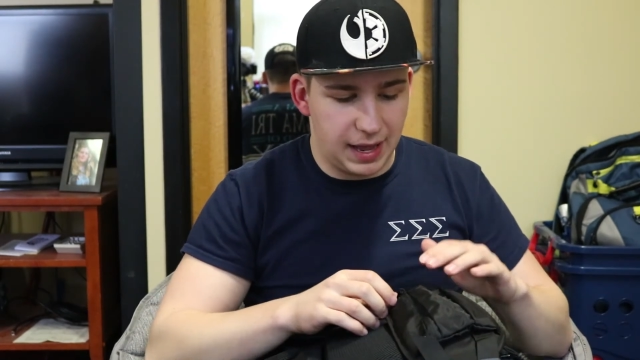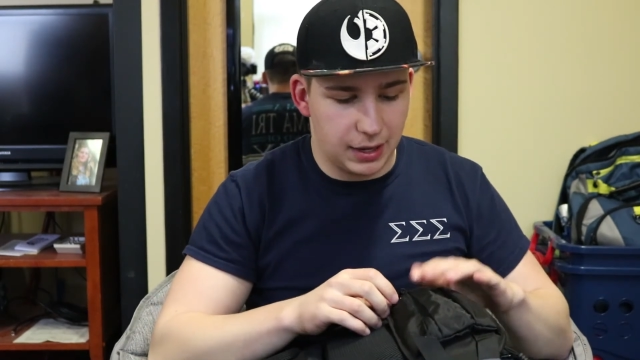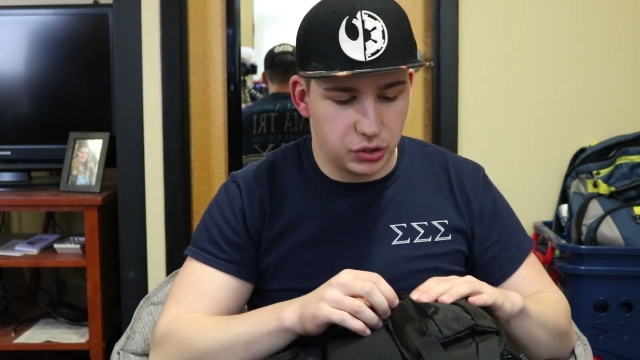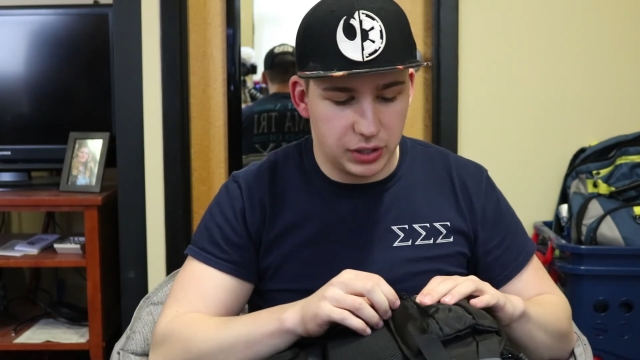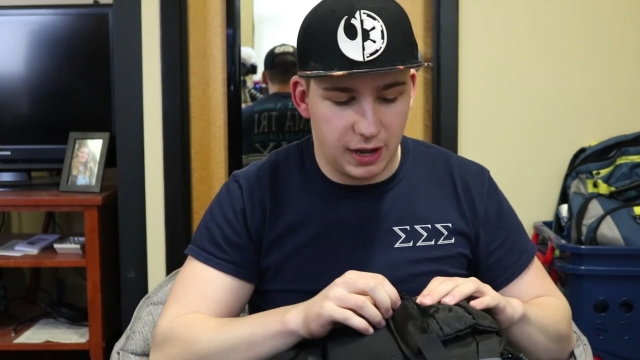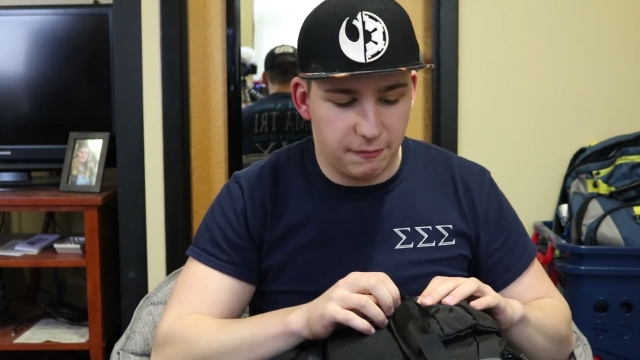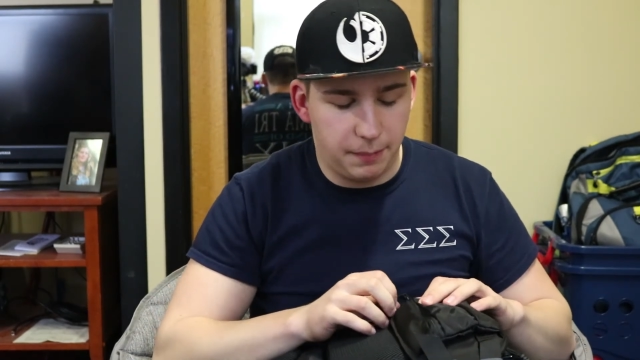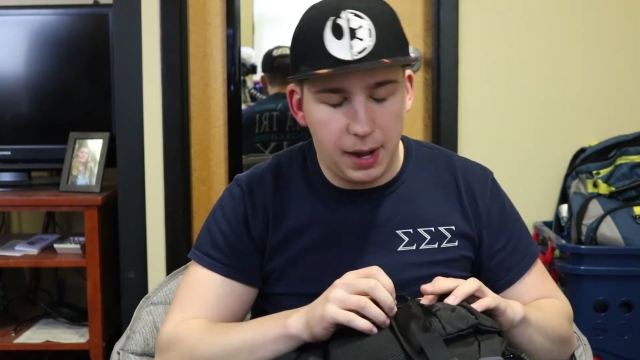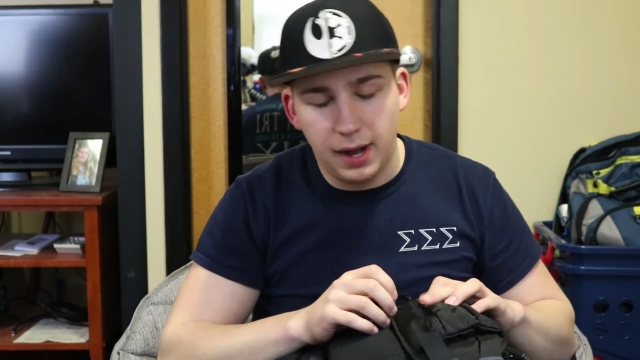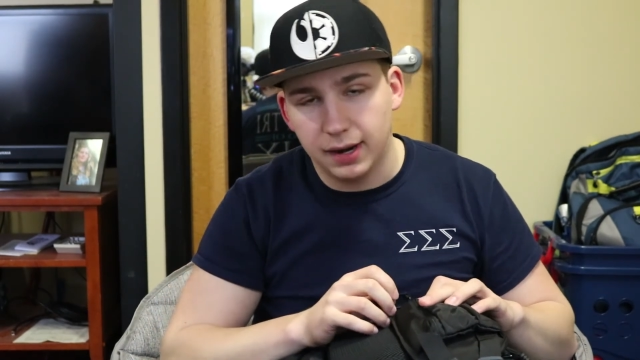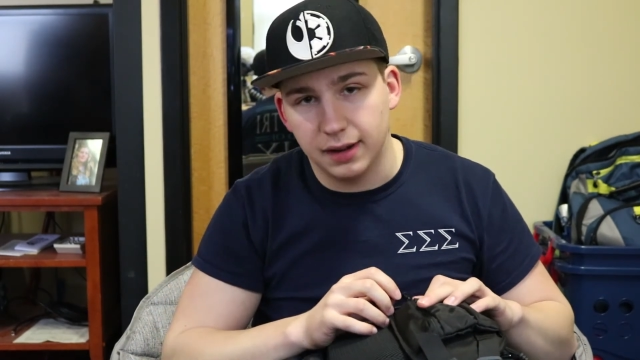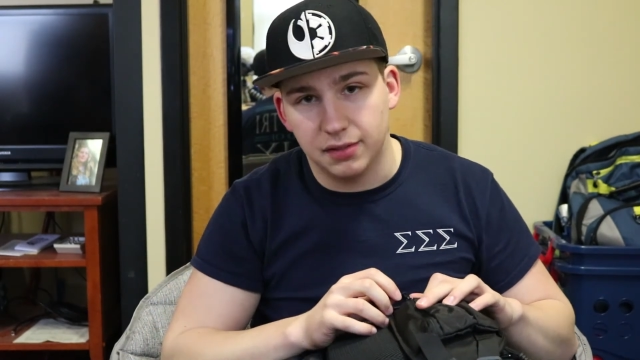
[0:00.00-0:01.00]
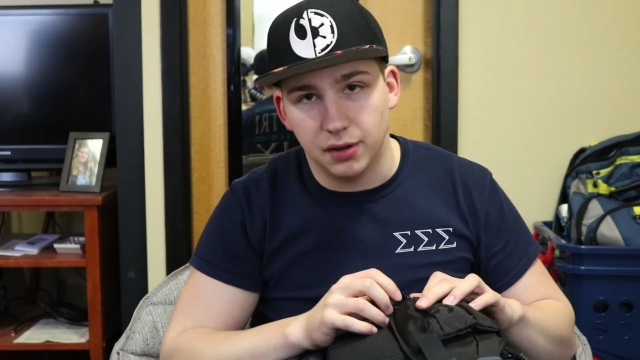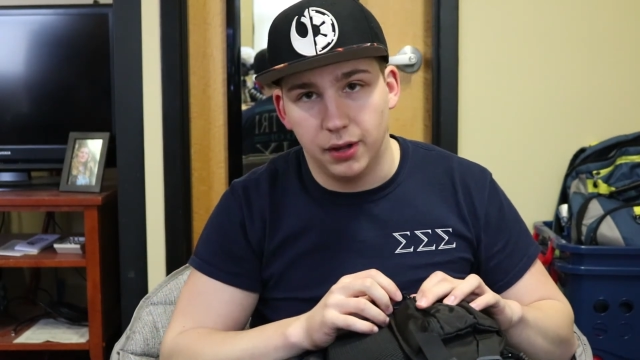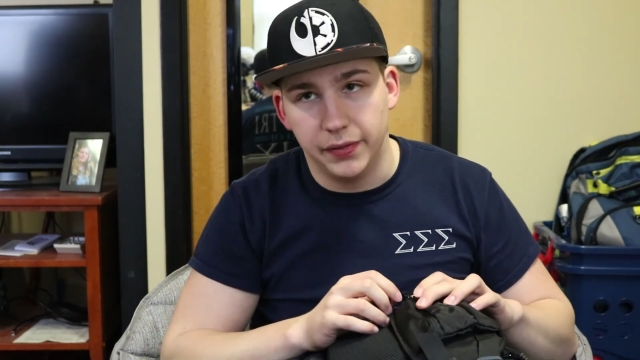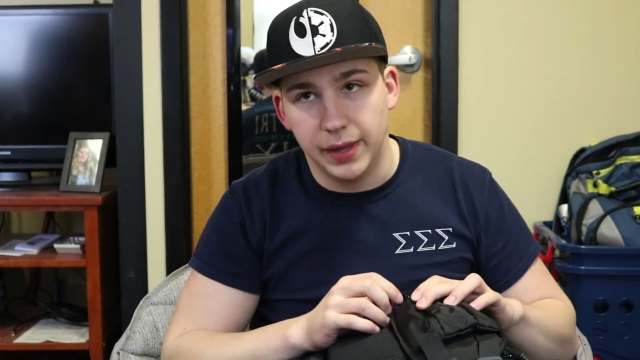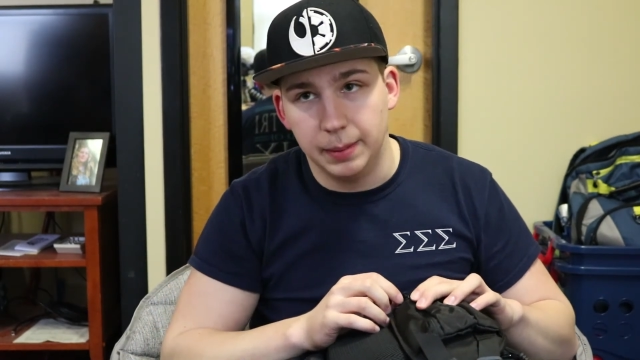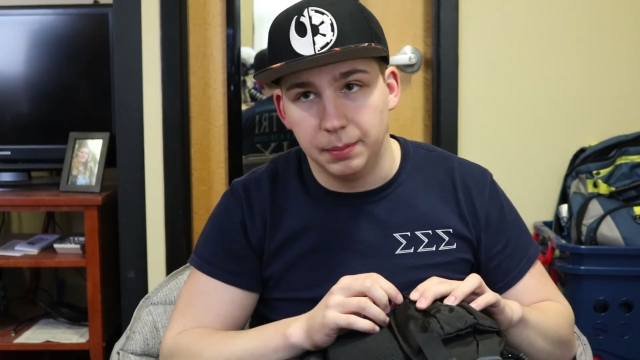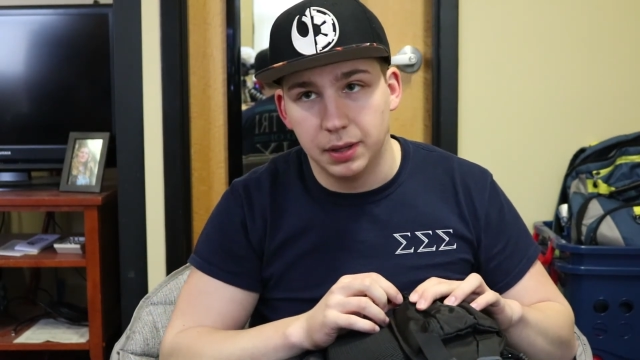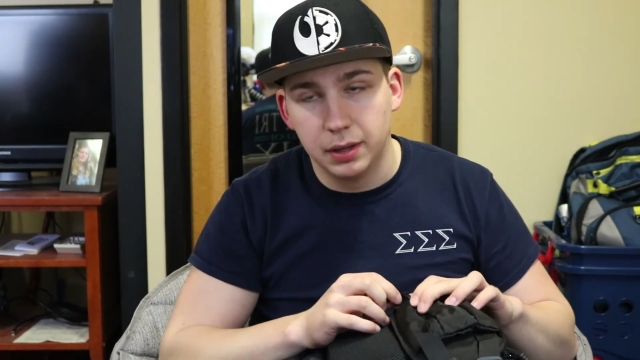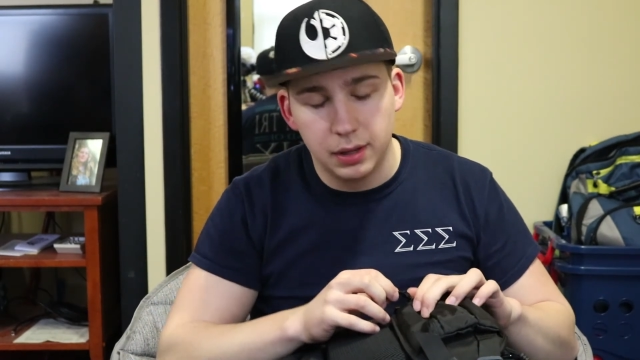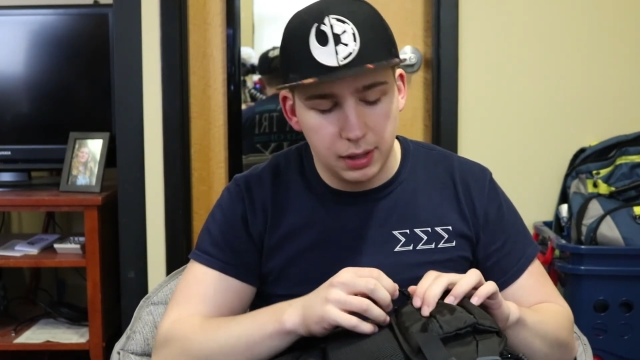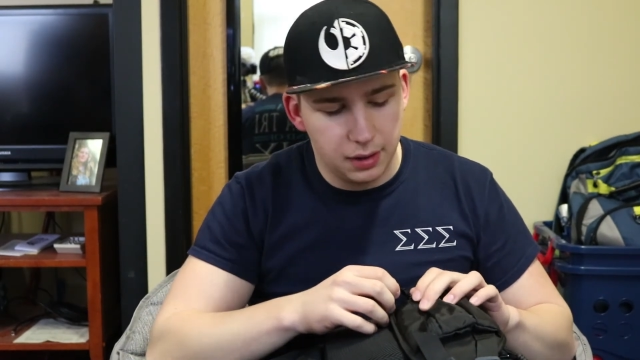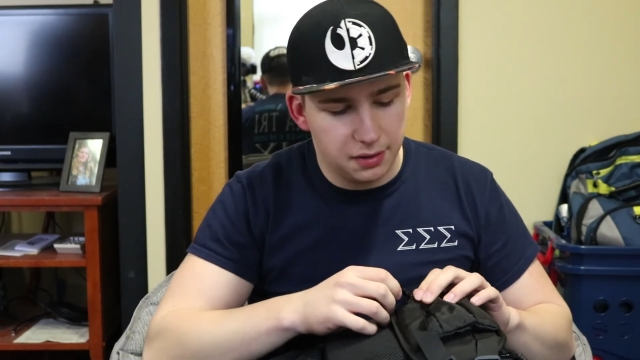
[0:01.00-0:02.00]
actually have pockets on them,
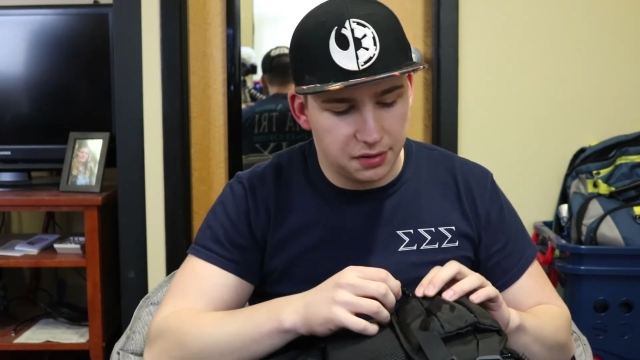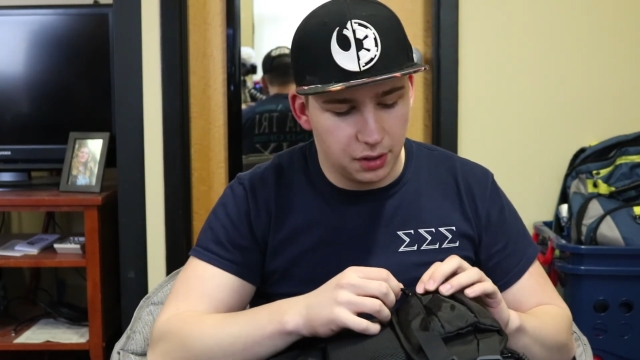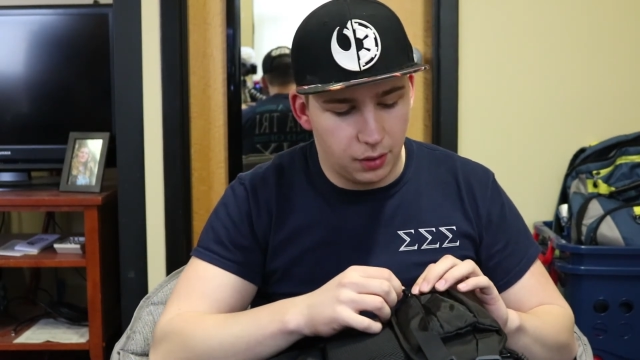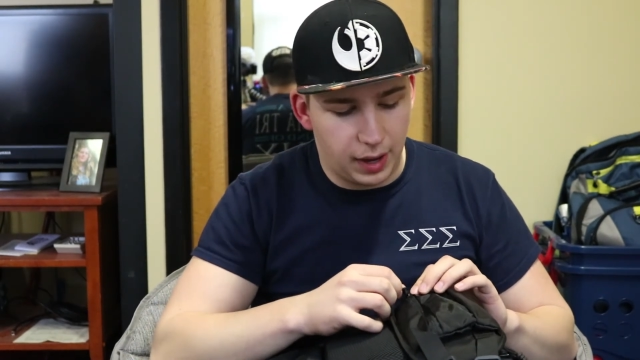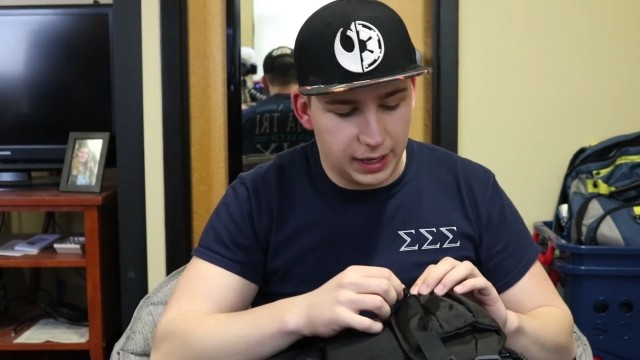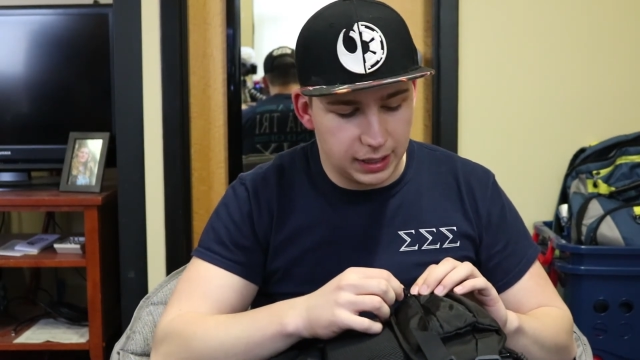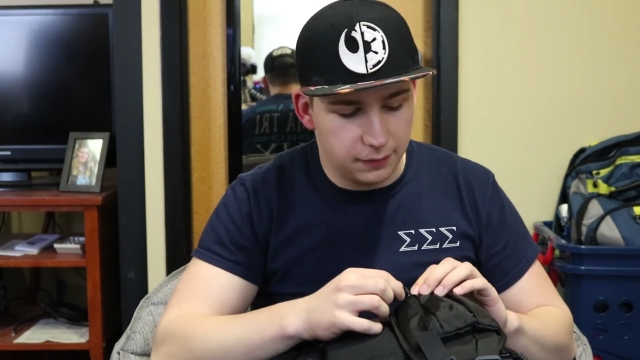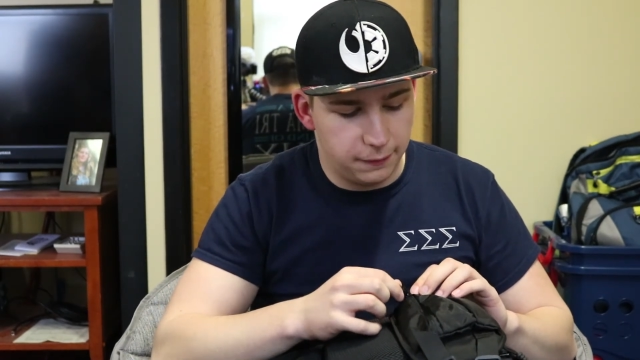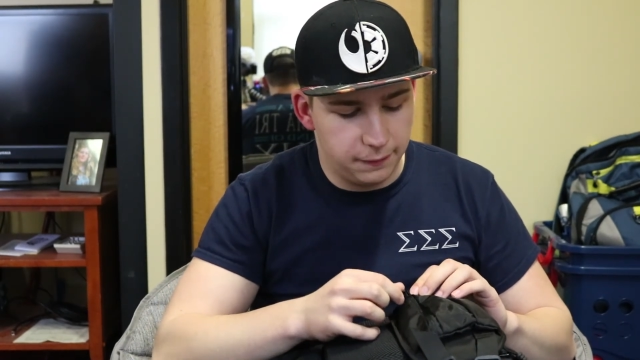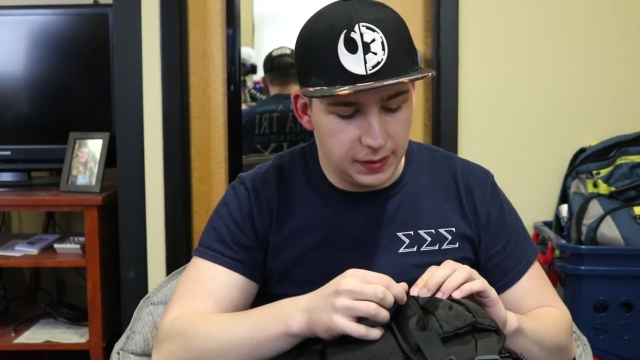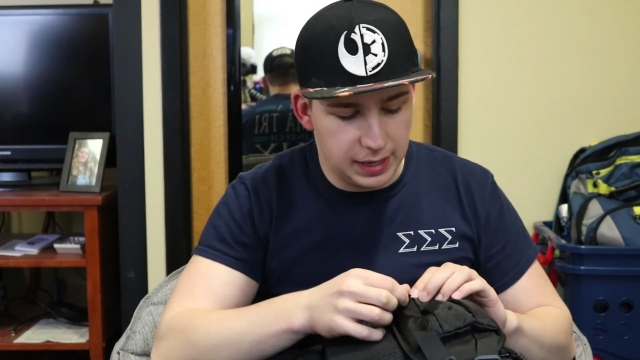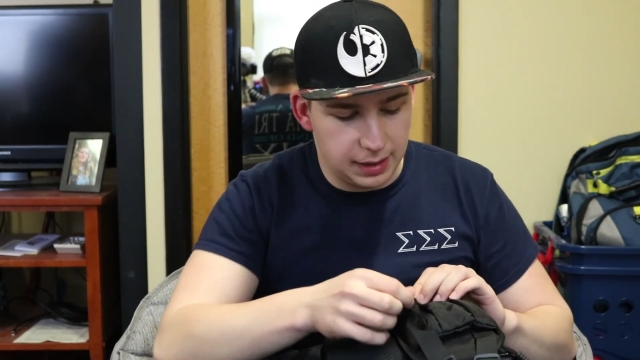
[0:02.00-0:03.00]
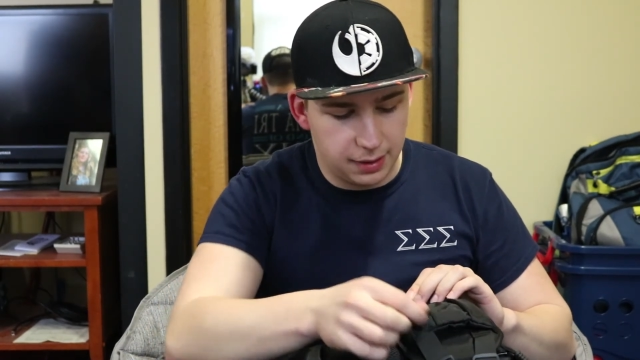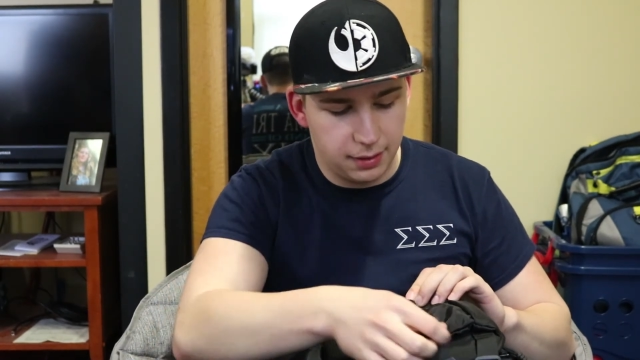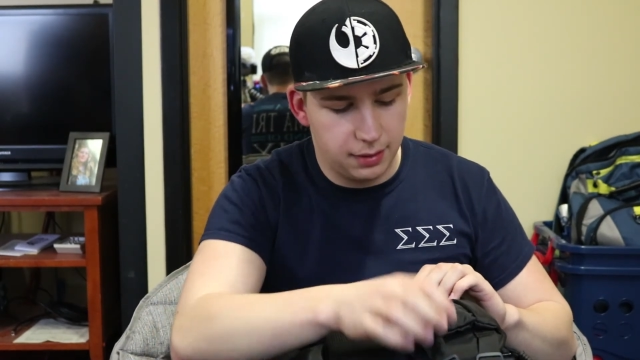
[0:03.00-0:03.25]
so I can fit